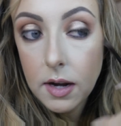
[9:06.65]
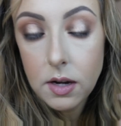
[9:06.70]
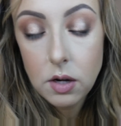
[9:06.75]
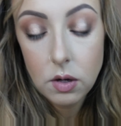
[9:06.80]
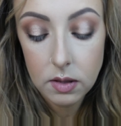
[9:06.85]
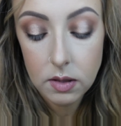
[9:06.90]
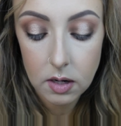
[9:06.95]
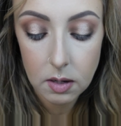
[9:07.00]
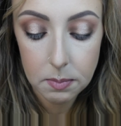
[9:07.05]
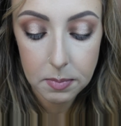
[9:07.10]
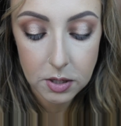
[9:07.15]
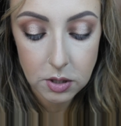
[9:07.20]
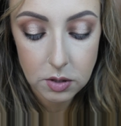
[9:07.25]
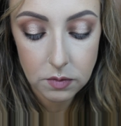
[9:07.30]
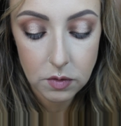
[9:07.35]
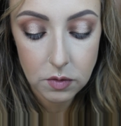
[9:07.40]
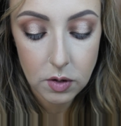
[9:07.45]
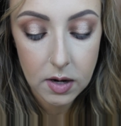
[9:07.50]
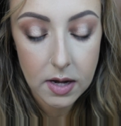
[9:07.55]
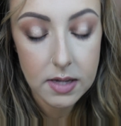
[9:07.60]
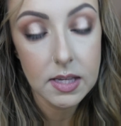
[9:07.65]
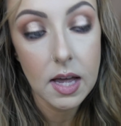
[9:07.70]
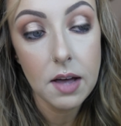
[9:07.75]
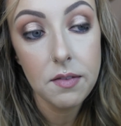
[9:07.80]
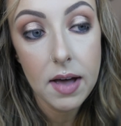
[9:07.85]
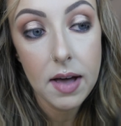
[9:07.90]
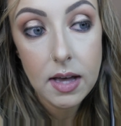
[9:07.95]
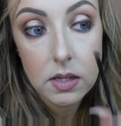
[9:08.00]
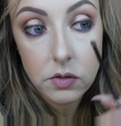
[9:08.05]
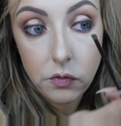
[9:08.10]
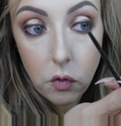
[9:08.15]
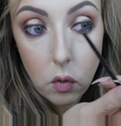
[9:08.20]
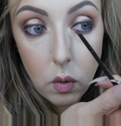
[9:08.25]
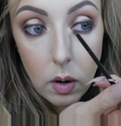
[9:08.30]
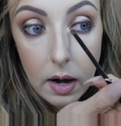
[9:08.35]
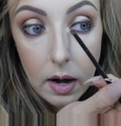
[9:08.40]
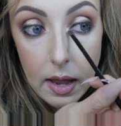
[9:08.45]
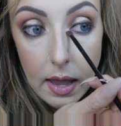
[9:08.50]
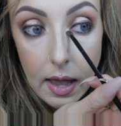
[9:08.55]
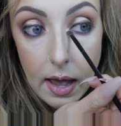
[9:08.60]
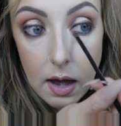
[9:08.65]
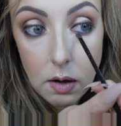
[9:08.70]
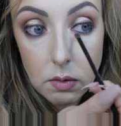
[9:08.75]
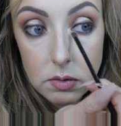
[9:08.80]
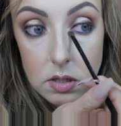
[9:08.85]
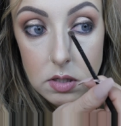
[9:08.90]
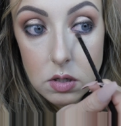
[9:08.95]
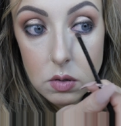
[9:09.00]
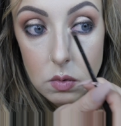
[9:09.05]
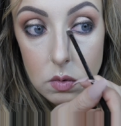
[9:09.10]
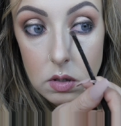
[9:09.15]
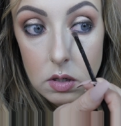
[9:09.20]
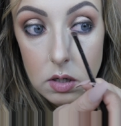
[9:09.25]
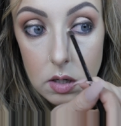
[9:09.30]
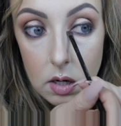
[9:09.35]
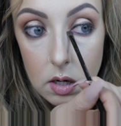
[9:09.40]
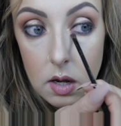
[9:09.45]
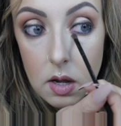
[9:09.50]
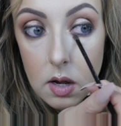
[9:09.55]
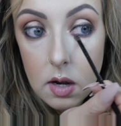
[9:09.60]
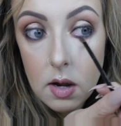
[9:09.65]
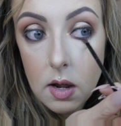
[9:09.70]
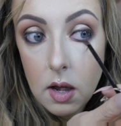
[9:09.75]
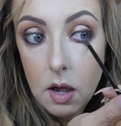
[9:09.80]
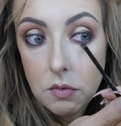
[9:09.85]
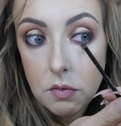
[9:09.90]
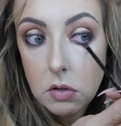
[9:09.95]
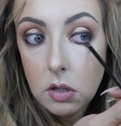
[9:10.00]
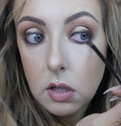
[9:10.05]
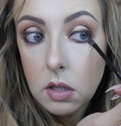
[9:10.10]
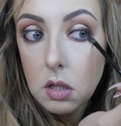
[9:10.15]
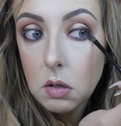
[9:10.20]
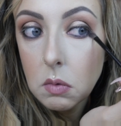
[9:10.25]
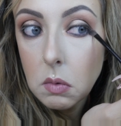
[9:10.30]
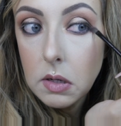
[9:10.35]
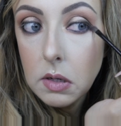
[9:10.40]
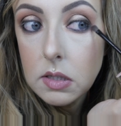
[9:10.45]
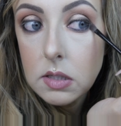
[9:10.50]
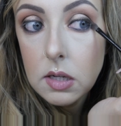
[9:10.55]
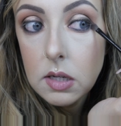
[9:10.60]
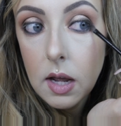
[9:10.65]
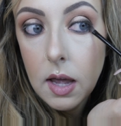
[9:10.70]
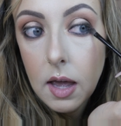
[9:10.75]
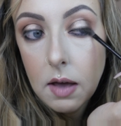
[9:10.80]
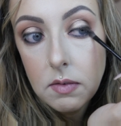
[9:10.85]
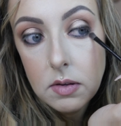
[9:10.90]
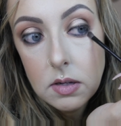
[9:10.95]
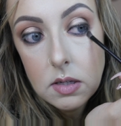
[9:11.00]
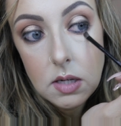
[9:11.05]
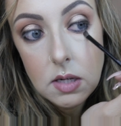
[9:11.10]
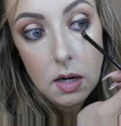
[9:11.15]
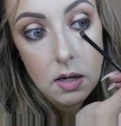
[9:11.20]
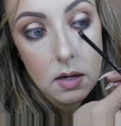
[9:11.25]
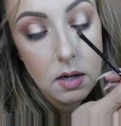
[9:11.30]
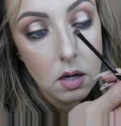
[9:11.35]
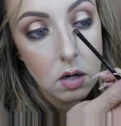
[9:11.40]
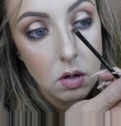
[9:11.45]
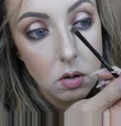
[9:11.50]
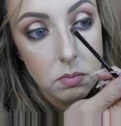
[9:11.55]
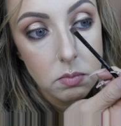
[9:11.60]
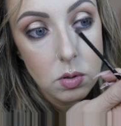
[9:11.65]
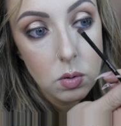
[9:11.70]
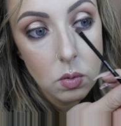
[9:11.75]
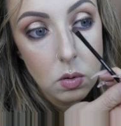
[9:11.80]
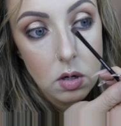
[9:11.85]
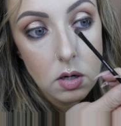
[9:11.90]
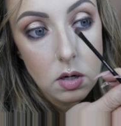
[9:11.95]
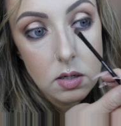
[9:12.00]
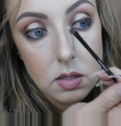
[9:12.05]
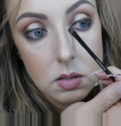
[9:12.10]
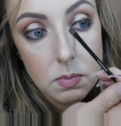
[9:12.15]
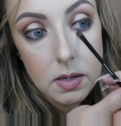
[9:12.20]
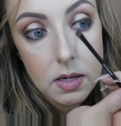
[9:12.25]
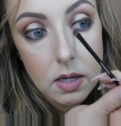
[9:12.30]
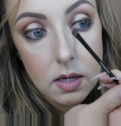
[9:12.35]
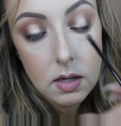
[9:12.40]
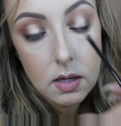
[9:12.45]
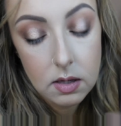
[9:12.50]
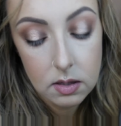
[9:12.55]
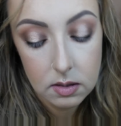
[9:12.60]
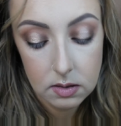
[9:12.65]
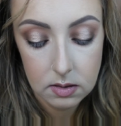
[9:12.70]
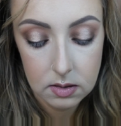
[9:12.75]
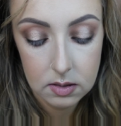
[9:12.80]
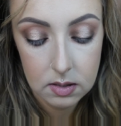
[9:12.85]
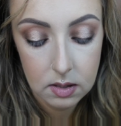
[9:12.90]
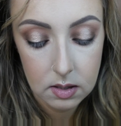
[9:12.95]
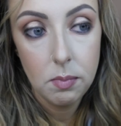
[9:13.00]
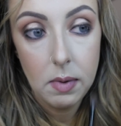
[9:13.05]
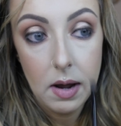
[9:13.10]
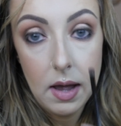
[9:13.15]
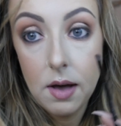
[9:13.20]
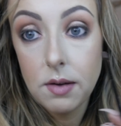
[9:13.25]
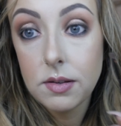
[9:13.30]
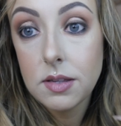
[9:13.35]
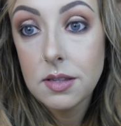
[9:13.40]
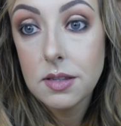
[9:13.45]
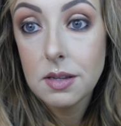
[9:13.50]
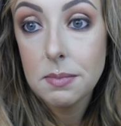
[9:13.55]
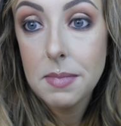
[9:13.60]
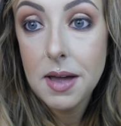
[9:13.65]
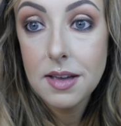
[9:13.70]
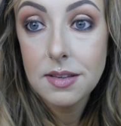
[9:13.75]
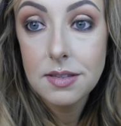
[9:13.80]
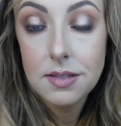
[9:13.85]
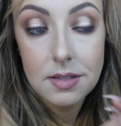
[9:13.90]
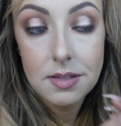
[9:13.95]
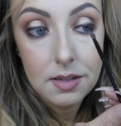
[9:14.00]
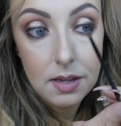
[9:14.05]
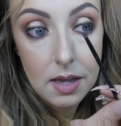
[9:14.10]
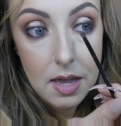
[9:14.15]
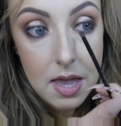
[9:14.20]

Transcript: I know that a bunch of you guys have asked for a house tour. I feel like the reason I haven't done a home tour is because my house is a mess.